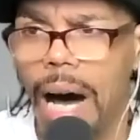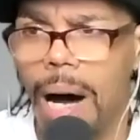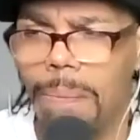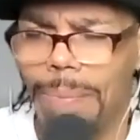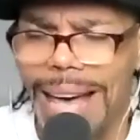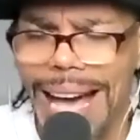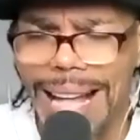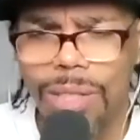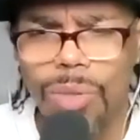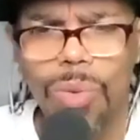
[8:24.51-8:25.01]

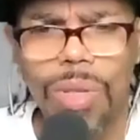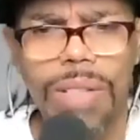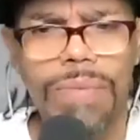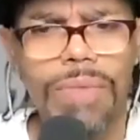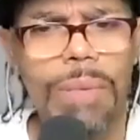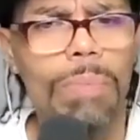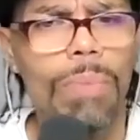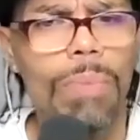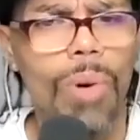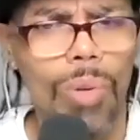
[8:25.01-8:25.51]
That's one of
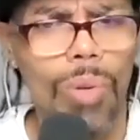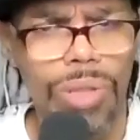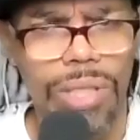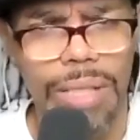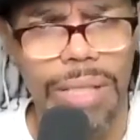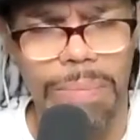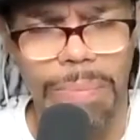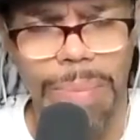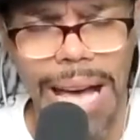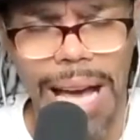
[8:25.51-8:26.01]
the
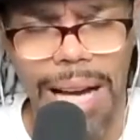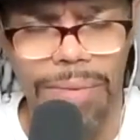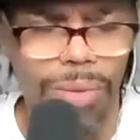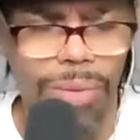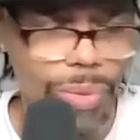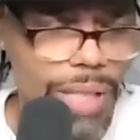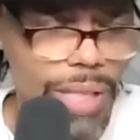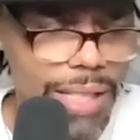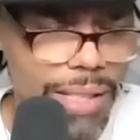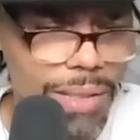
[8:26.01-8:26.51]
most
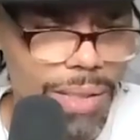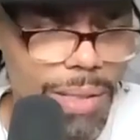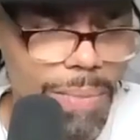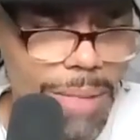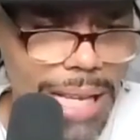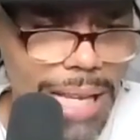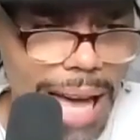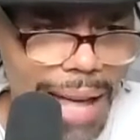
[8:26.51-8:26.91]
impactful things to me.